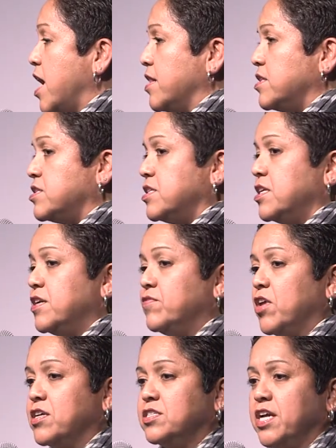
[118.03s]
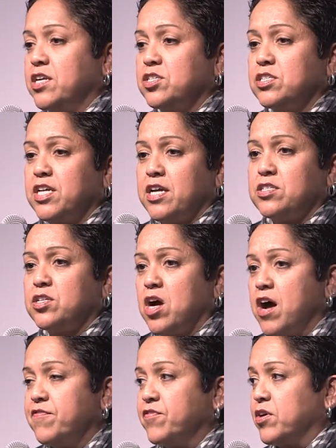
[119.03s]
that the City of Los Angeles has to
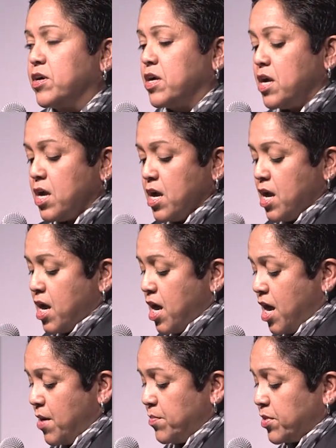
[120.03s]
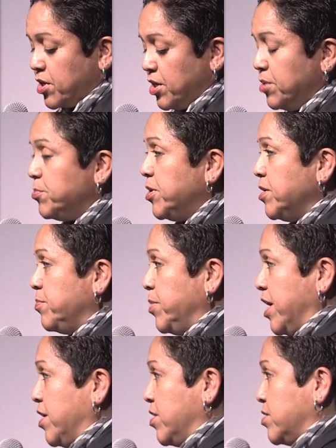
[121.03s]
offer. Um, couldn't have been a
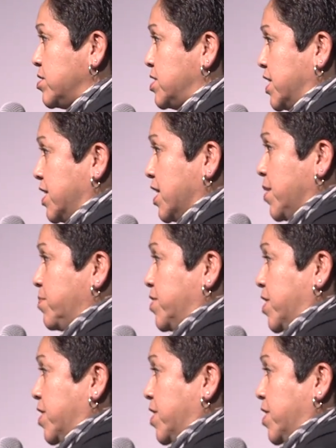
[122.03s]
better tee up